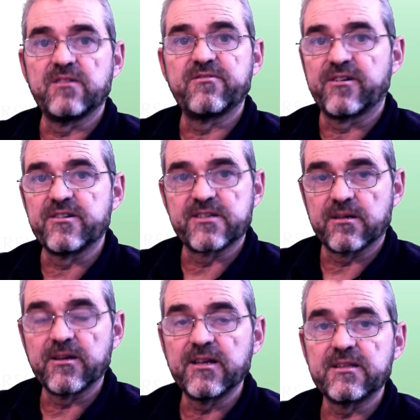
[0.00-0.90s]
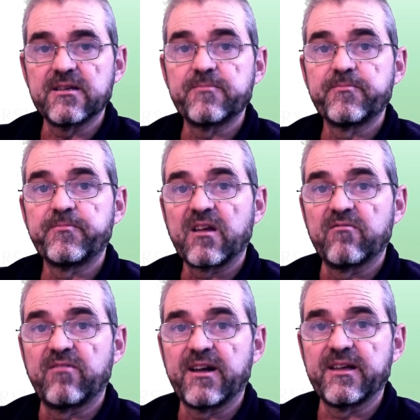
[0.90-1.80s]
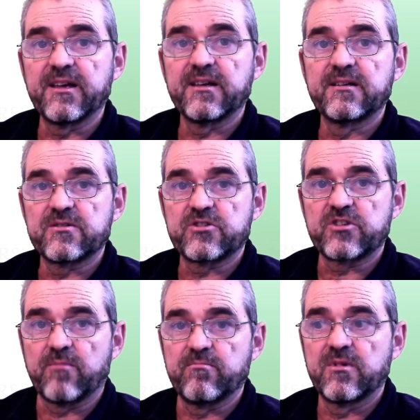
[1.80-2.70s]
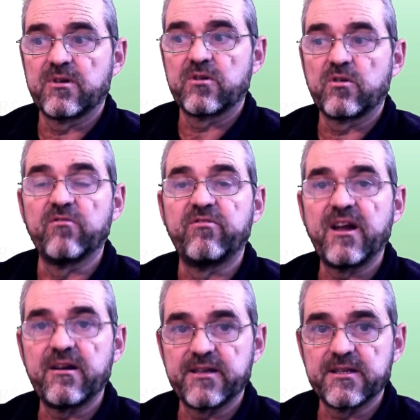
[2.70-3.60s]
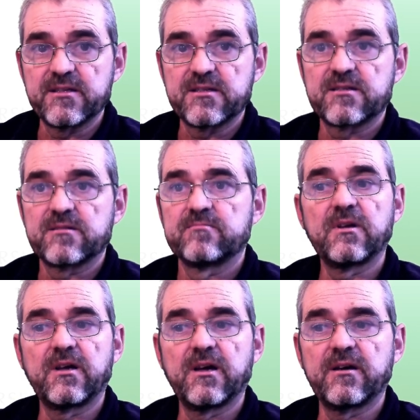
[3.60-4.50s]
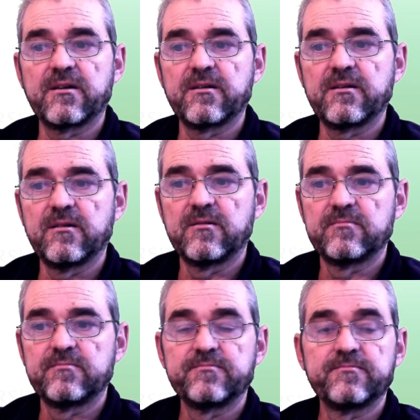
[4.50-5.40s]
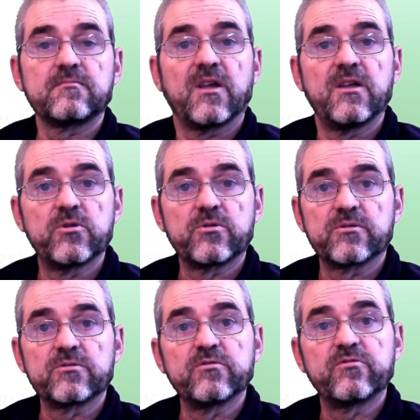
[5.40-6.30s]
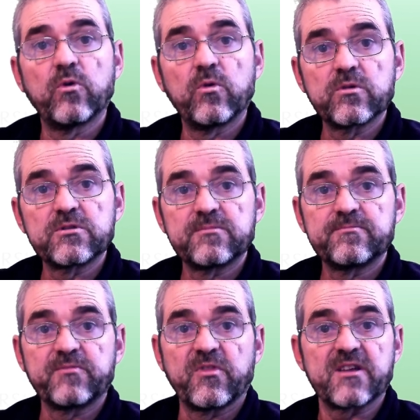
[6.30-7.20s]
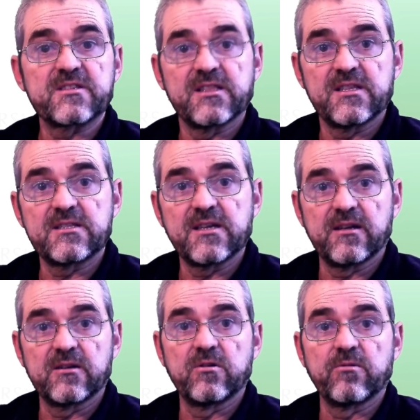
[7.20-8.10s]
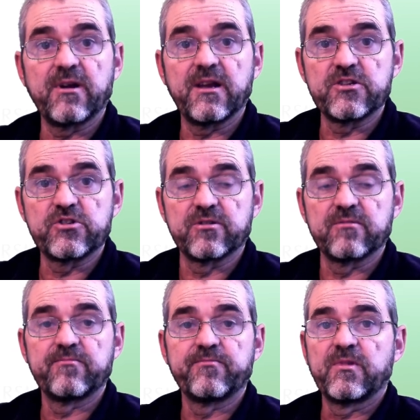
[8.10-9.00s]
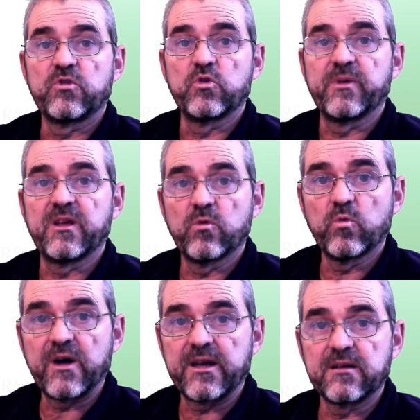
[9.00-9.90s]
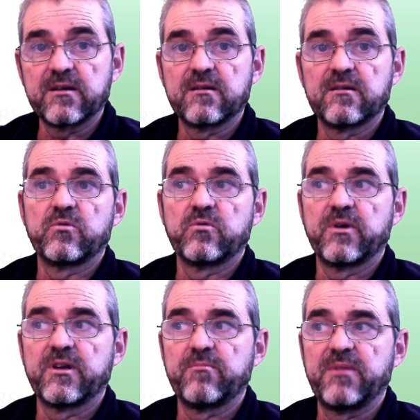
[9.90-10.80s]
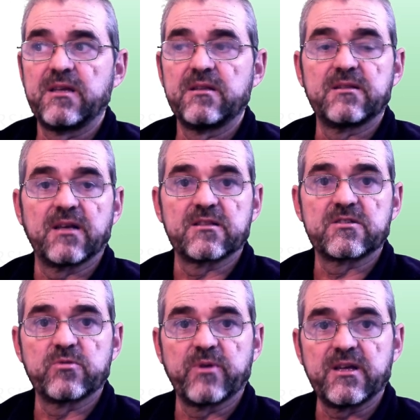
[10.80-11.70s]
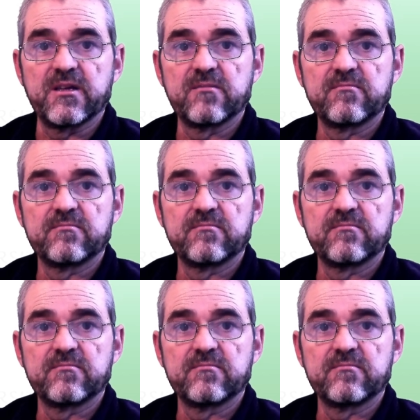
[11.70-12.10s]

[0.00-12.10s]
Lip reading: differentiability via some covariance kernel in order to force the statistical correlation to be 1 when b tends to a.